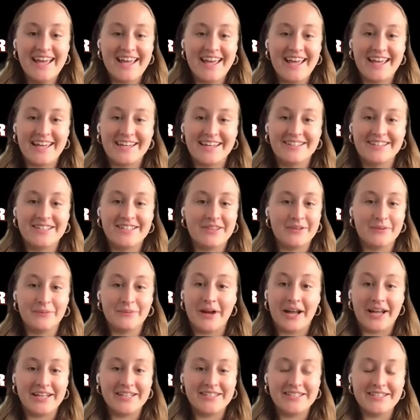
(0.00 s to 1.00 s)
and the
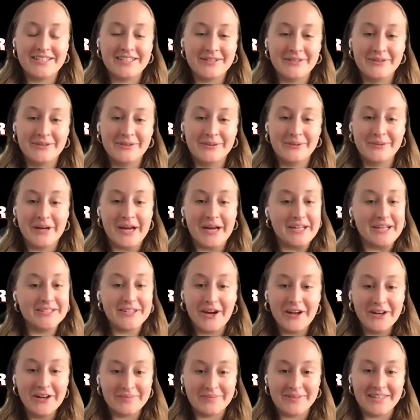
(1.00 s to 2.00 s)
right to
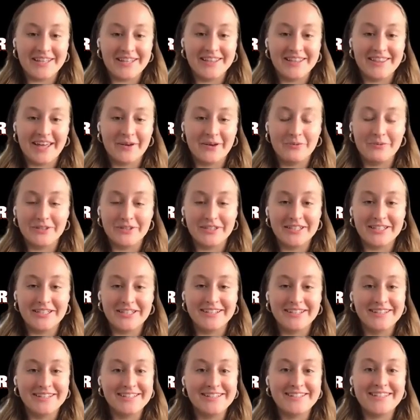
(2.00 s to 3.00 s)
autonomy that
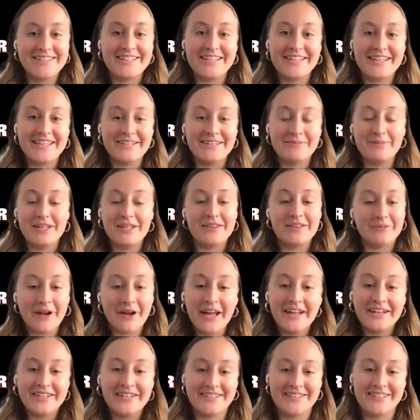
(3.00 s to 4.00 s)
we're seeing be
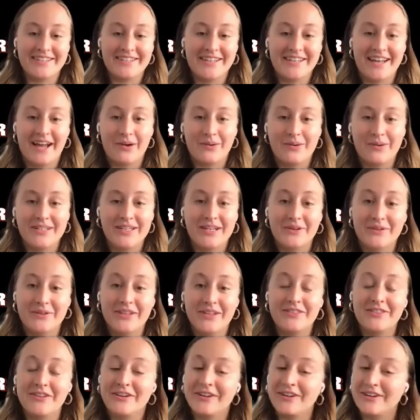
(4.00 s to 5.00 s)
threatened. And now we know
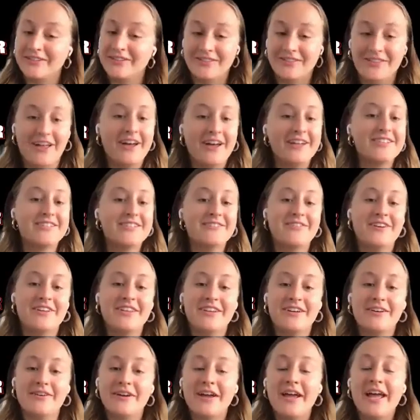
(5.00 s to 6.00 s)
that there are lots of
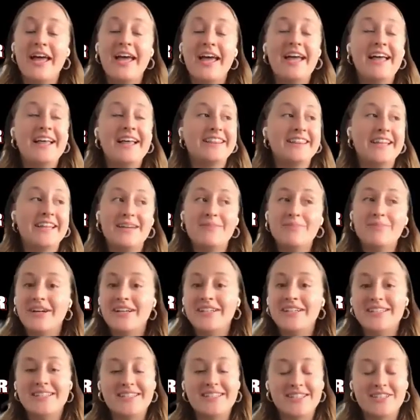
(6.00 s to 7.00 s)
other
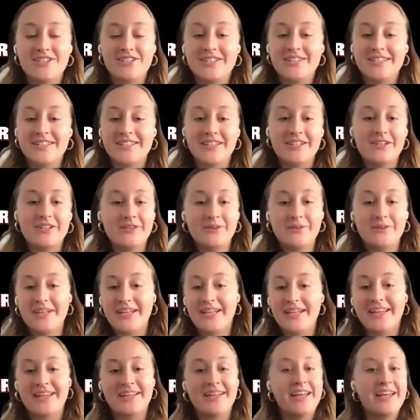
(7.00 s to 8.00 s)
landmark decisions,
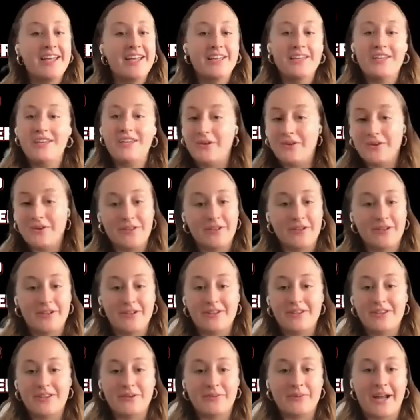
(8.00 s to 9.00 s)
including, you know, the
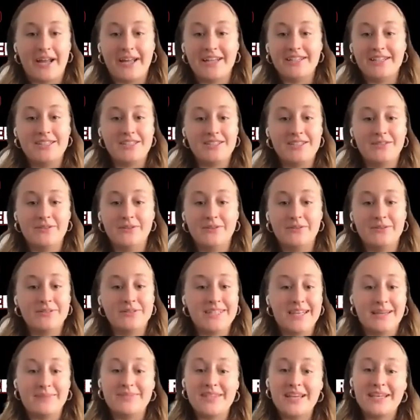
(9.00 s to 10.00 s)
right to
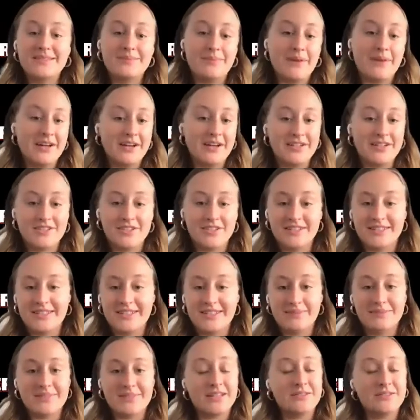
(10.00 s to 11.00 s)
same-sex marriage and
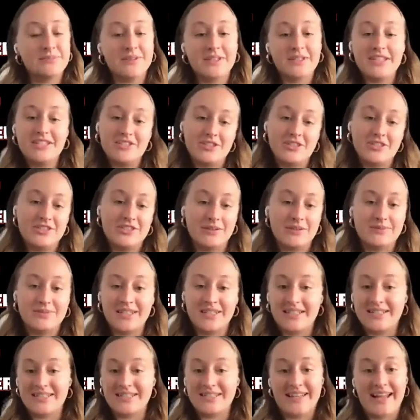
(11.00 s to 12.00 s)
same-sex relationships
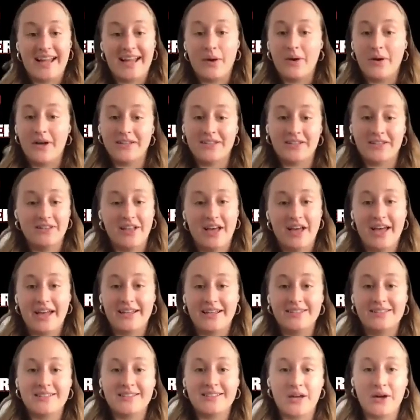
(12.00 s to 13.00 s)
that's now on the
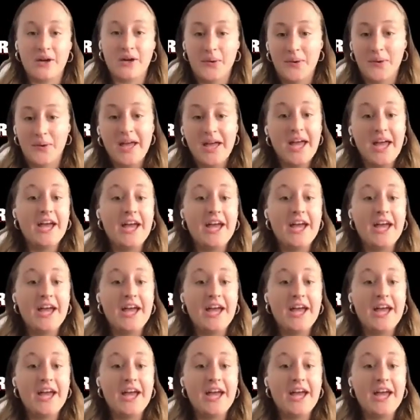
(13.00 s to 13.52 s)
line. So